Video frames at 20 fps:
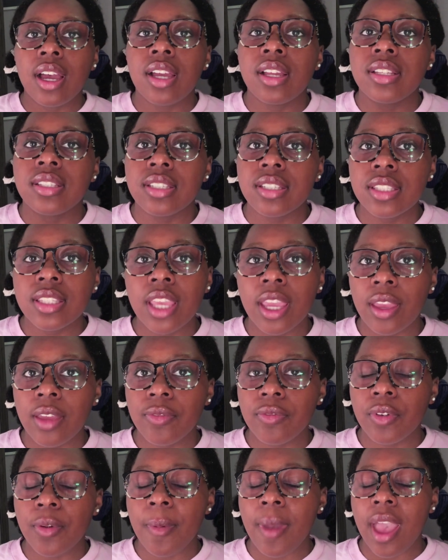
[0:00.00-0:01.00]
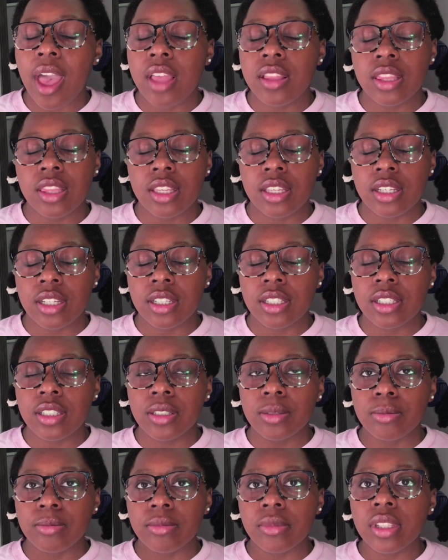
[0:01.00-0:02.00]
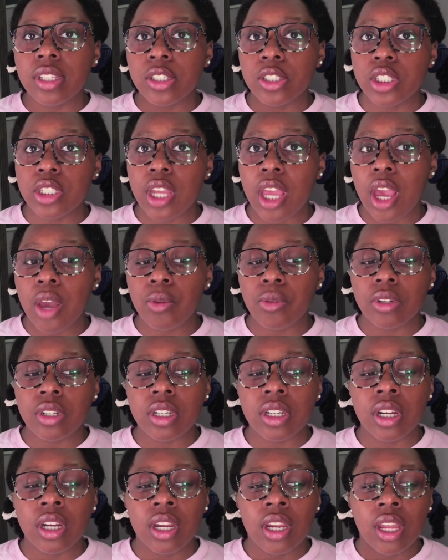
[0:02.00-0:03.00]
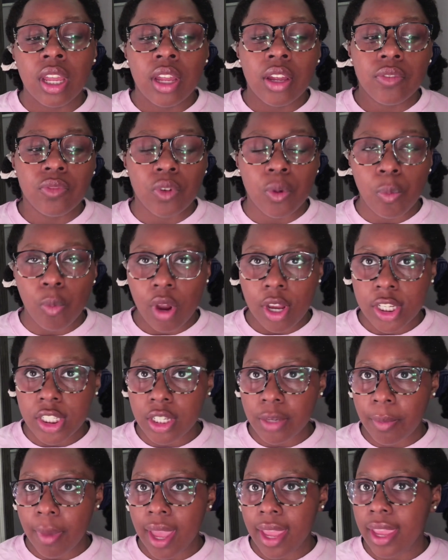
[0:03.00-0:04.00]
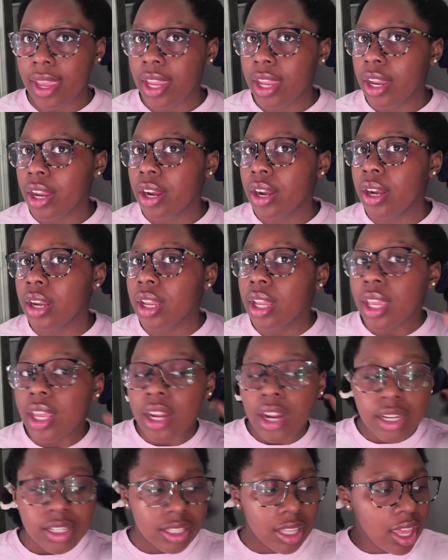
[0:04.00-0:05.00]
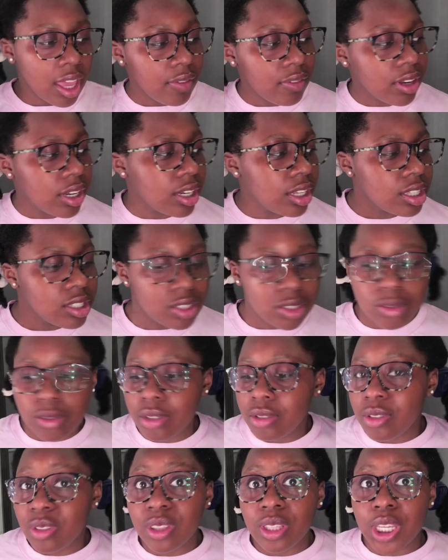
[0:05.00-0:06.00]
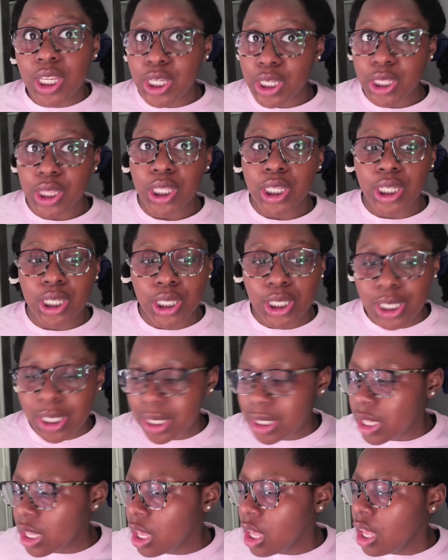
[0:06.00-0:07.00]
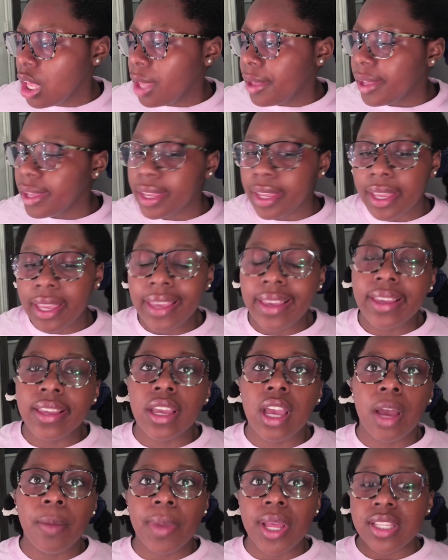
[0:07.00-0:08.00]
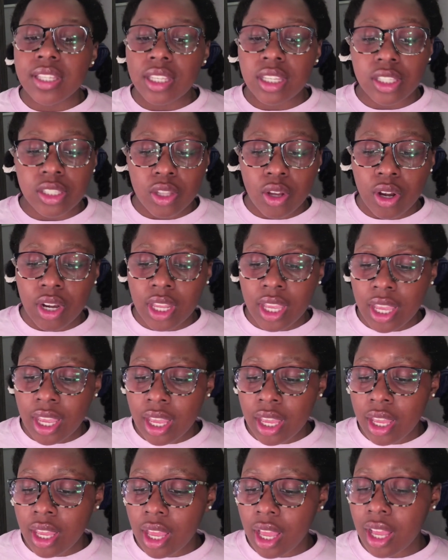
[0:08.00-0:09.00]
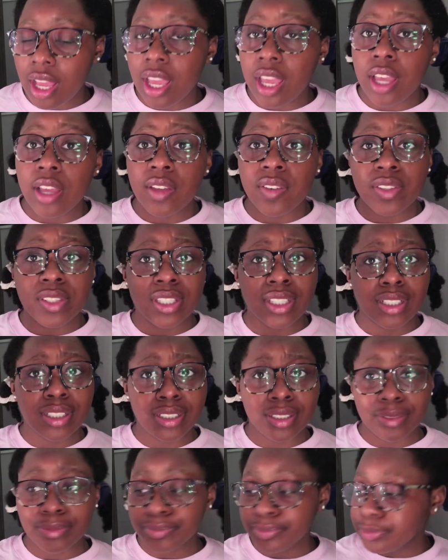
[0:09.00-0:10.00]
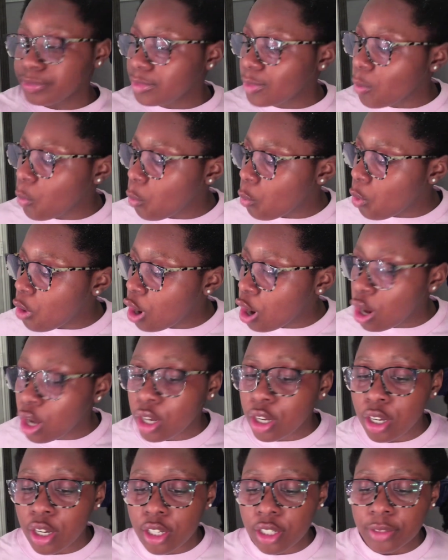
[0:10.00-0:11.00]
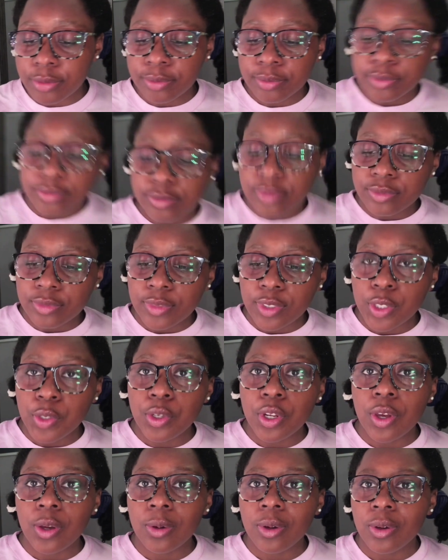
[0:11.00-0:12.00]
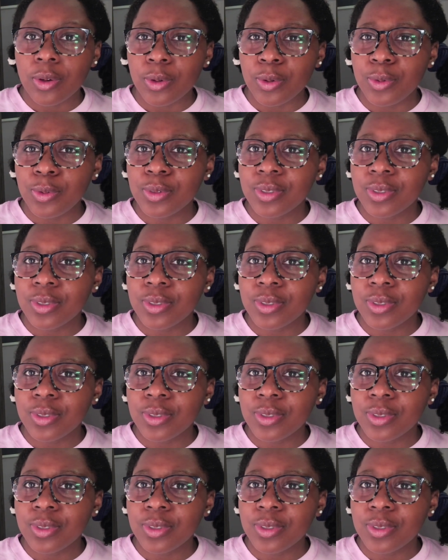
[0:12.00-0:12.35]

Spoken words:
just came from out the shower from washing my hair, and I just have it in these two little thingies, and I'm about to get started. I have some water, you know. I